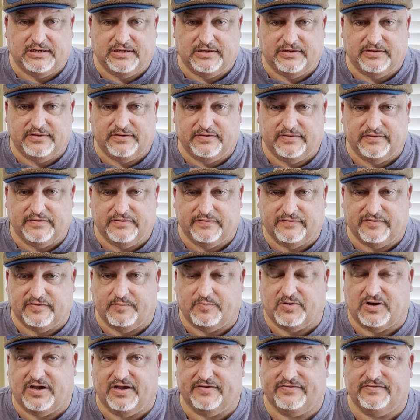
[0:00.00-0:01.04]
is the
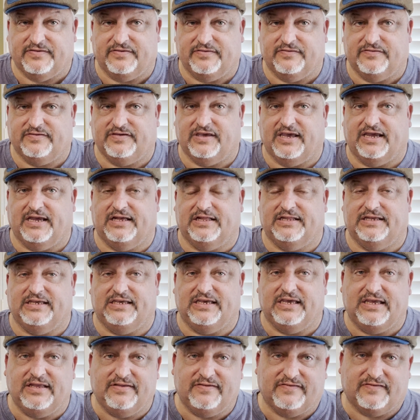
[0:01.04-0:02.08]

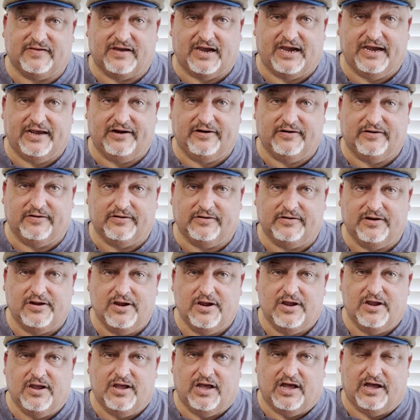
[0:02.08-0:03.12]
BSCALLY Insider
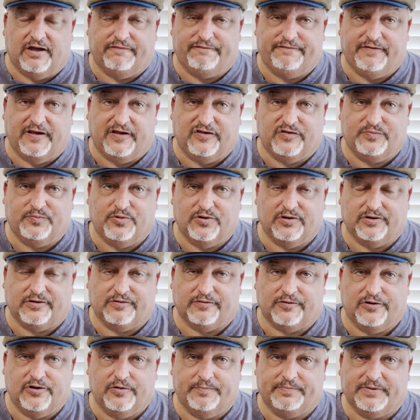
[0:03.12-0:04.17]
Facebook
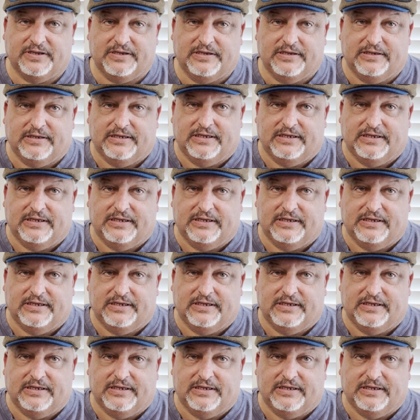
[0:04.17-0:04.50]
group.